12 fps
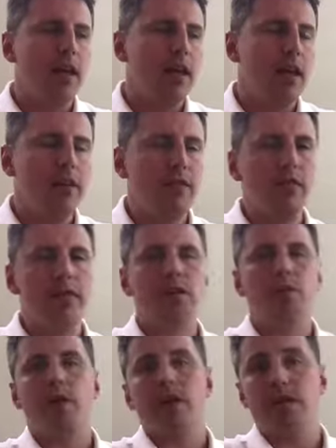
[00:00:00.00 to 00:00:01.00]
if you
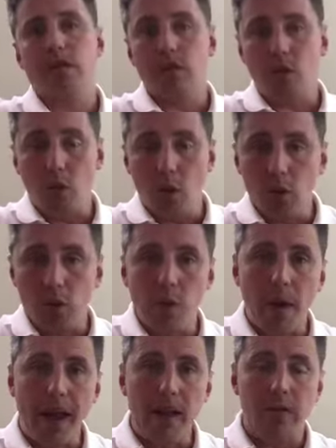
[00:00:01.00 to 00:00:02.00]
expressed it all the
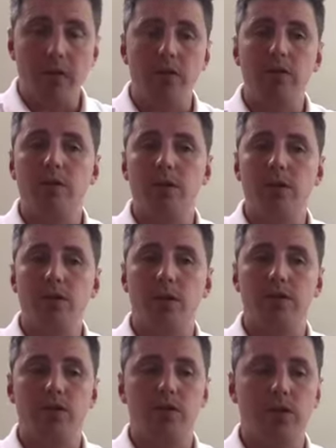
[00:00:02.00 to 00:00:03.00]
way through to its
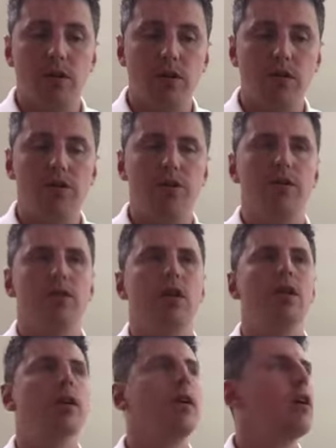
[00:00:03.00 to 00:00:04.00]
logical conclusion.
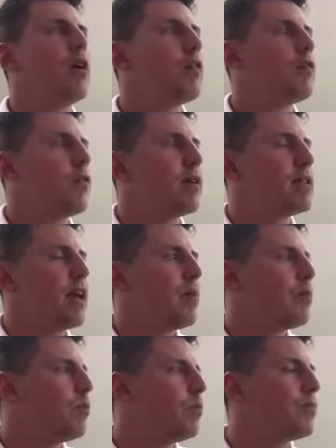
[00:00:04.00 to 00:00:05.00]
So for
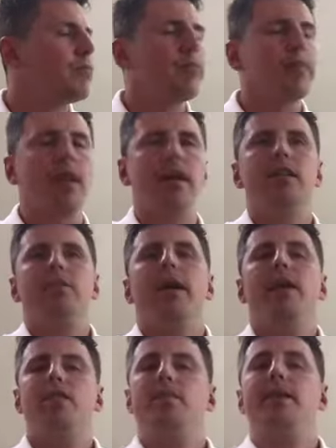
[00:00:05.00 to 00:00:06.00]
example,
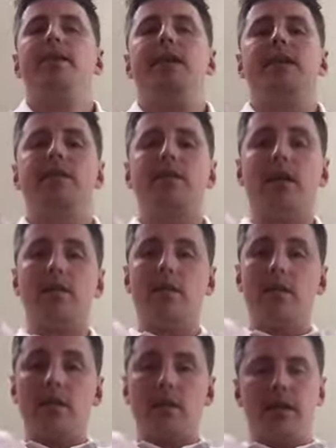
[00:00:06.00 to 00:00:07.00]
expansion-based
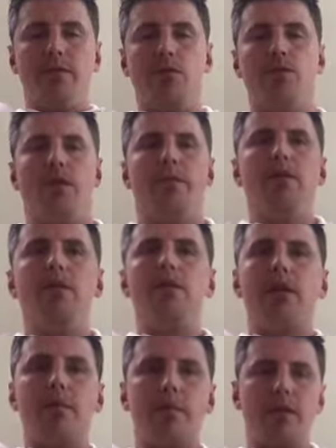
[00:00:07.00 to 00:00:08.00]
exercises, like if we're doing a
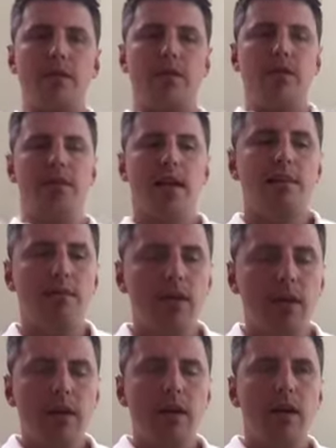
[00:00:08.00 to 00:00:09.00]
military press, for example,
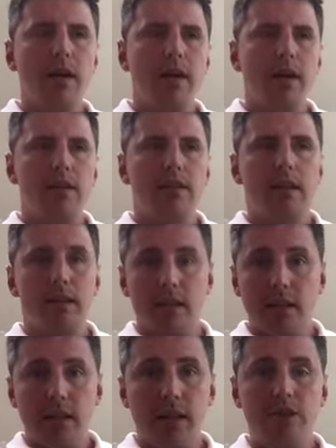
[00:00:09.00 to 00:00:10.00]
is an
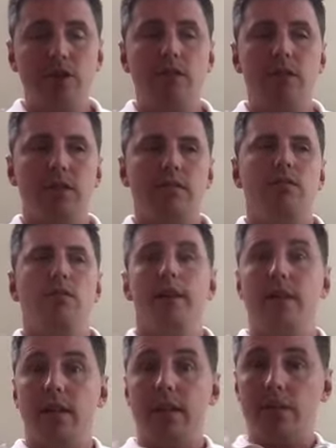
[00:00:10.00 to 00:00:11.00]

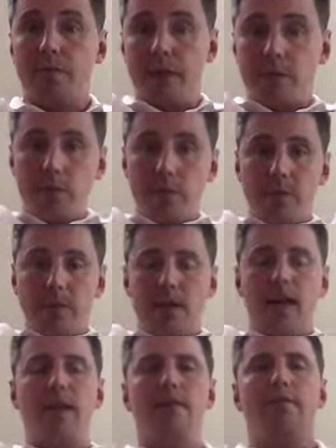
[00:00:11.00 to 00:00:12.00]
inhalation-based movements like
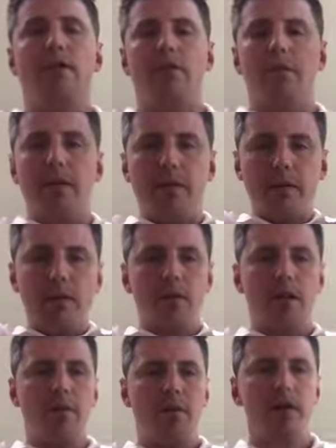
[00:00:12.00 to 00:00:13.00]
that. That would be a
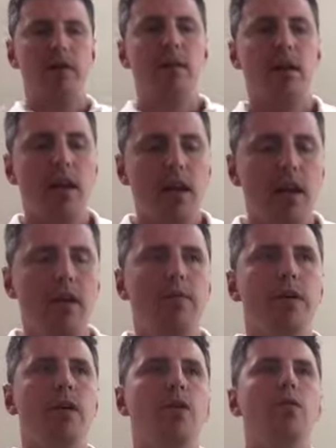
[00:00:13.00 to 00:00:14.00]
military press. If
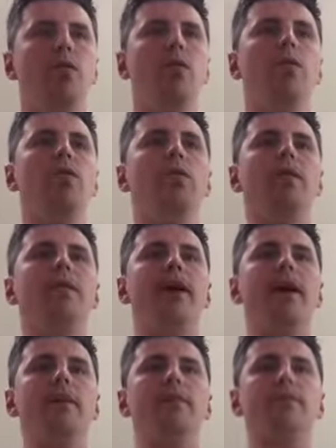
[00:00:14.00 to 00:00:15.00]
we go all the way
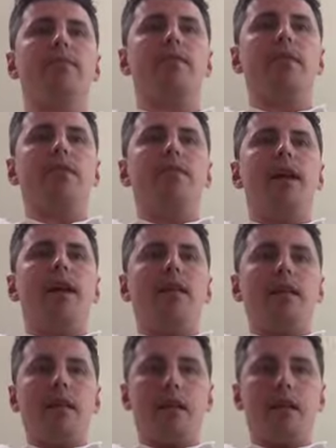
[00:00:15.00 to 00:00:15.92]
back to that,